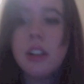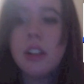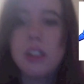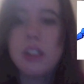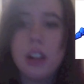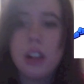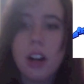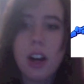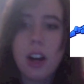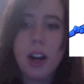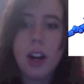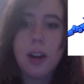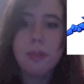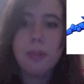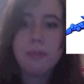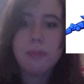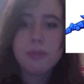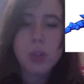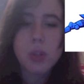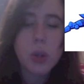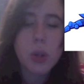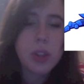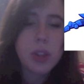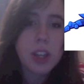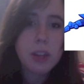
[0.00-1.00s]

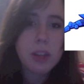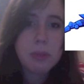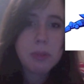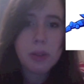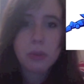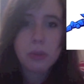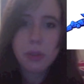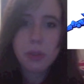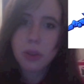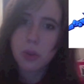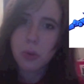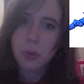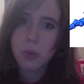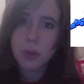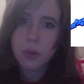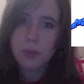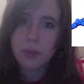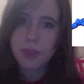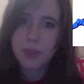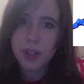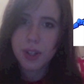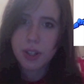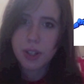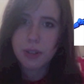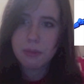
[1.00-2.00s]
So I think it'd be really cool
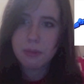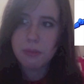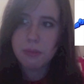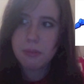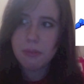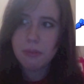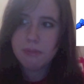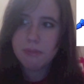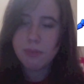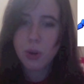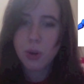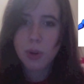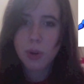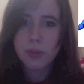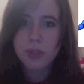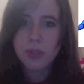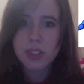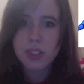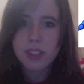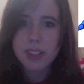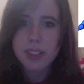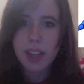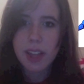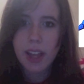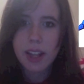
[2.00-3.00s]
if it could morph
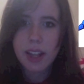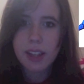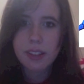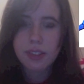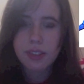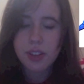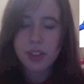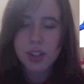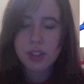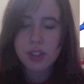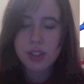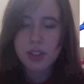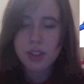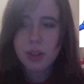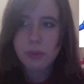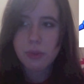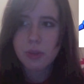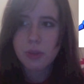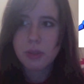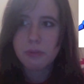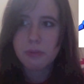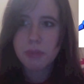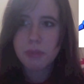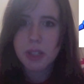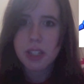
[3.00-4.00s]
into anything that
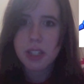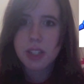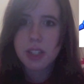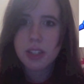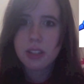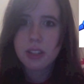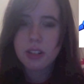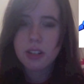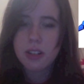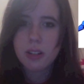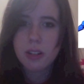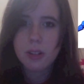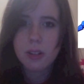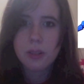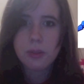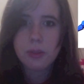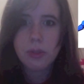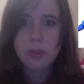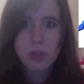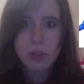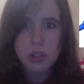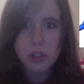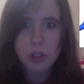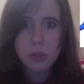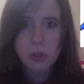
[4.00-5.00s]
would be of
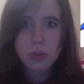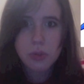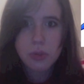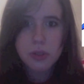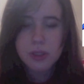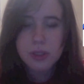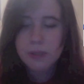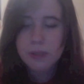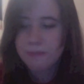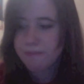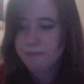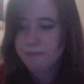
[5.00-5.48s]
use.